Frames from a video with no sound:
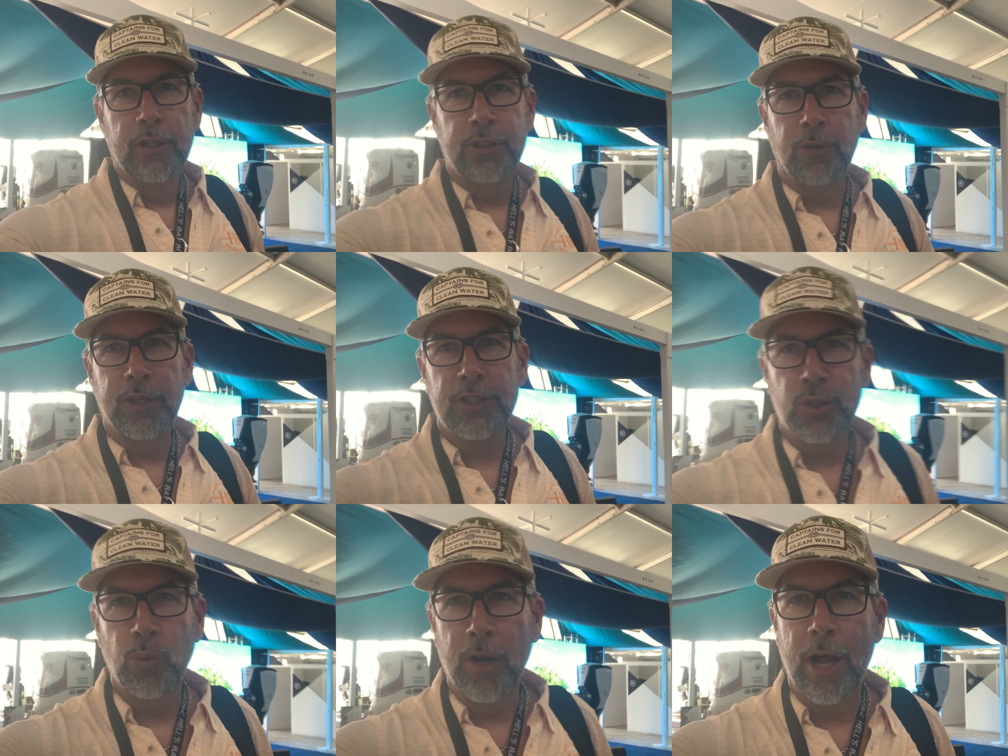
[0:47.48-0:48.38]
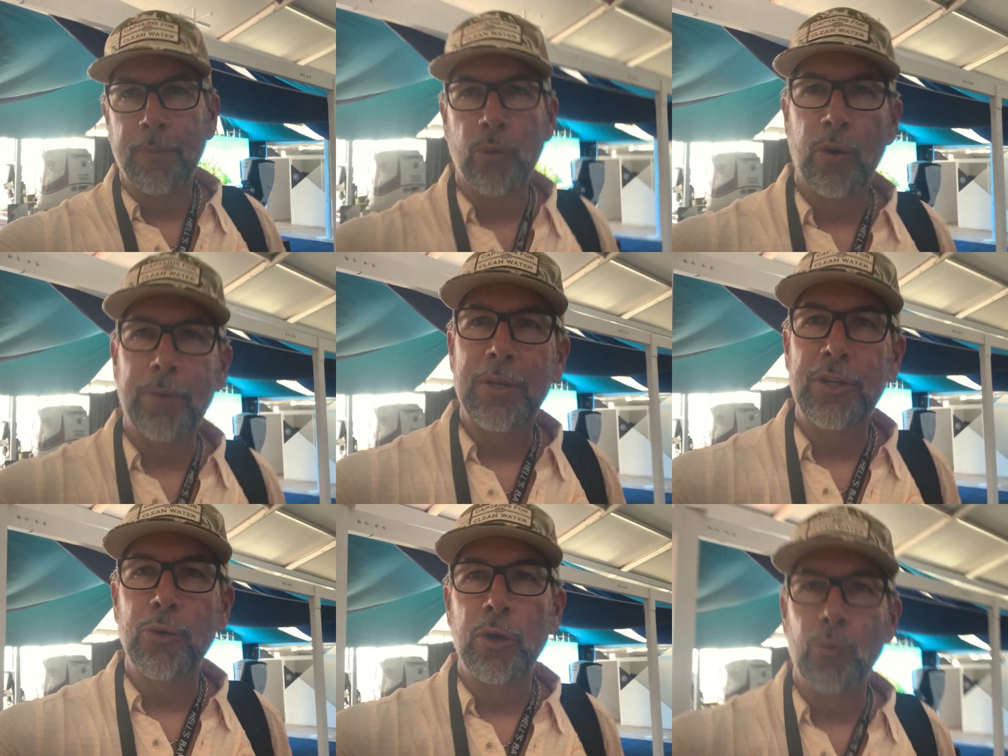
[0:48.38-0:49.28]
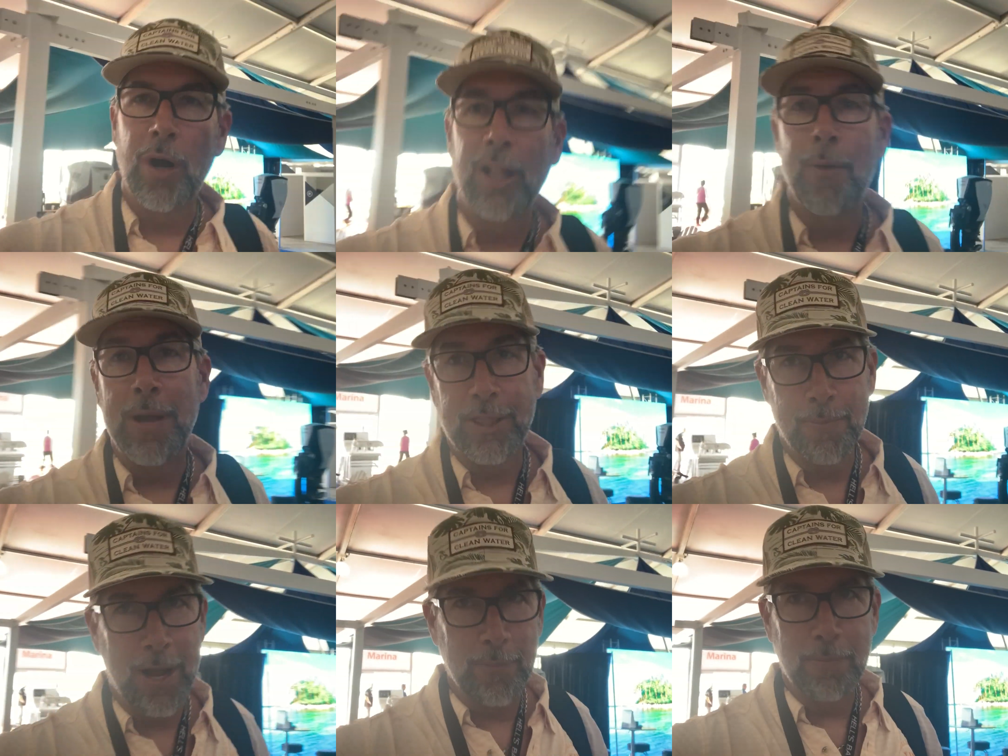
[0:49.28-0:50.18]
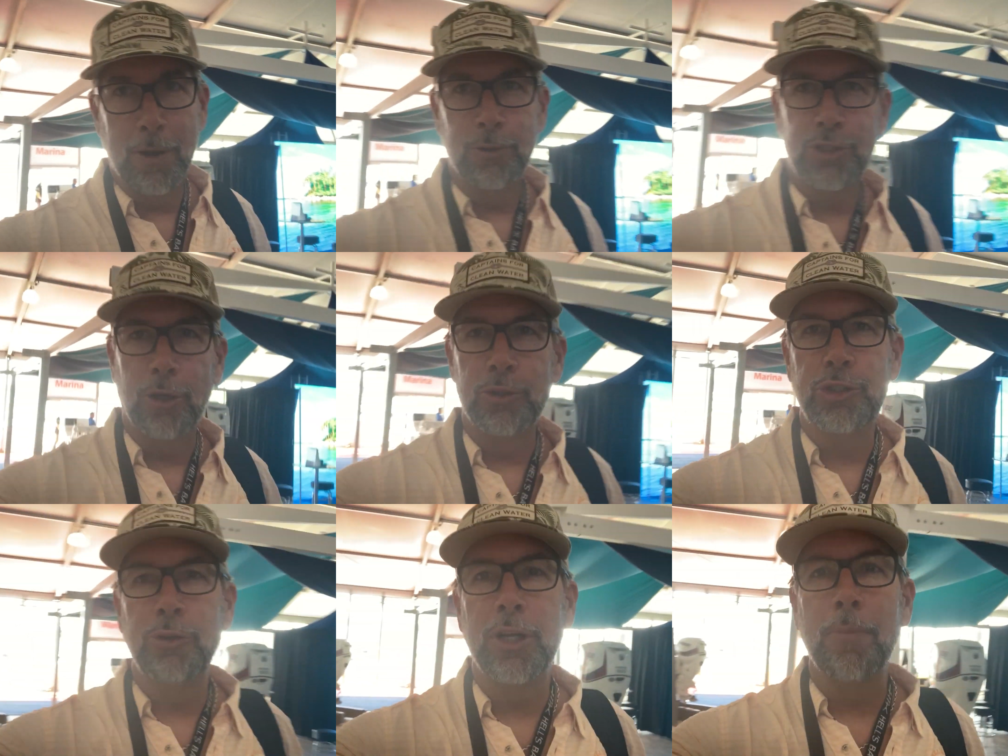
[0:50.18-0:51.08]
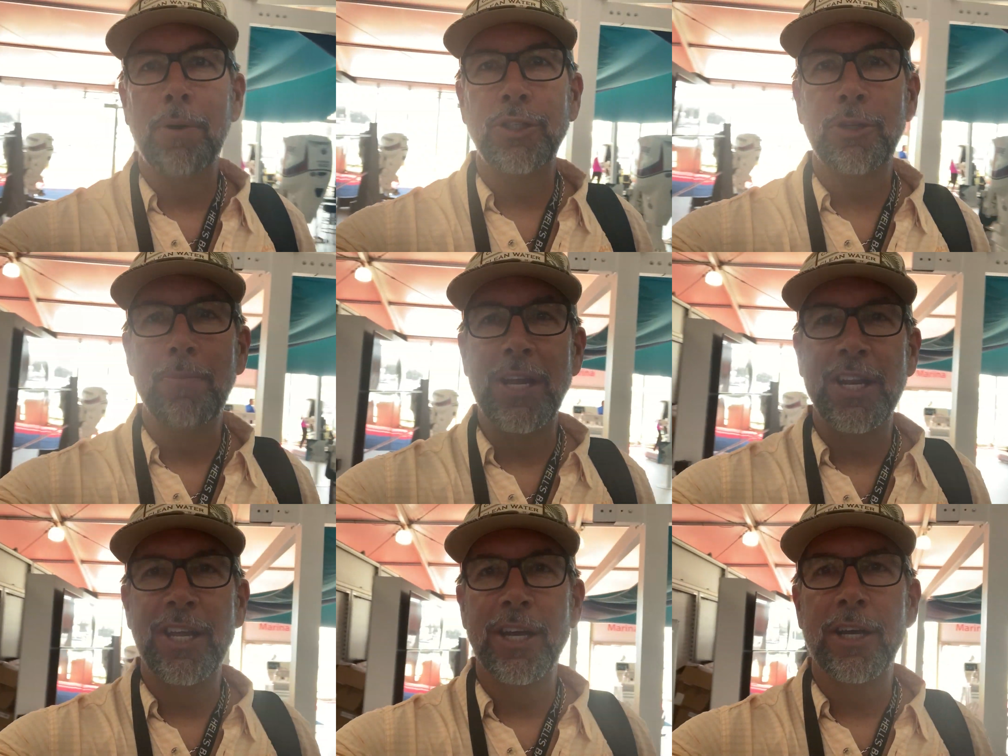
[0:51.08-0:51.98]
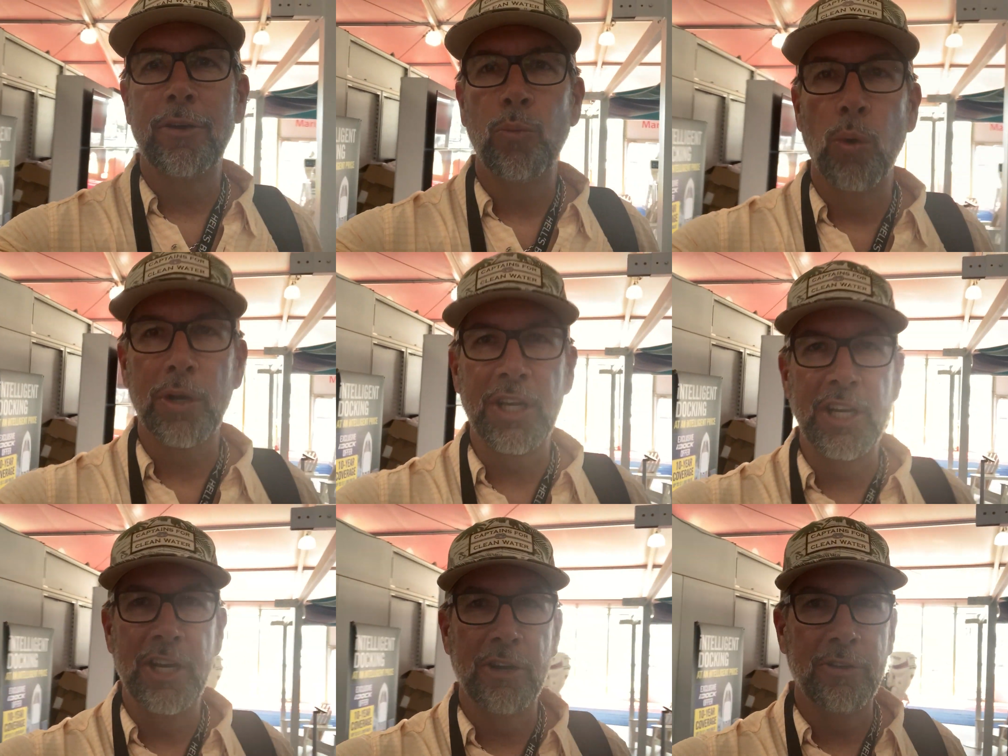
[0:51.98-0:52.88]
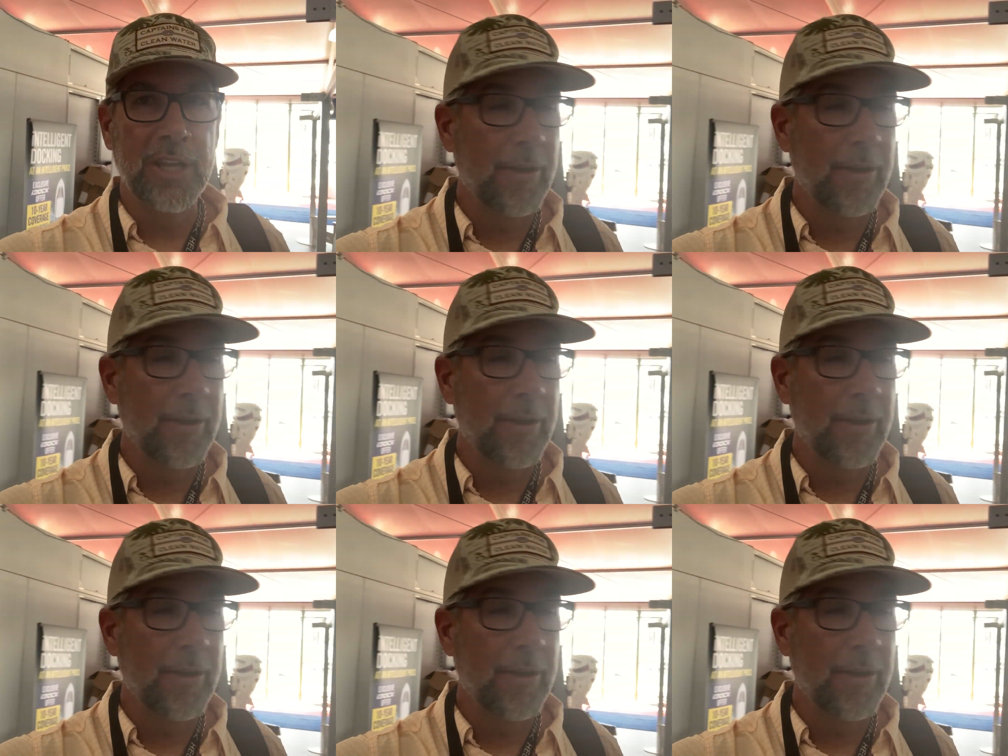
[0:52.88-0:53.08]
So this is what I'm going to be doing while I'm at the Miami Boat Show, shooting a bunch of media, working here in the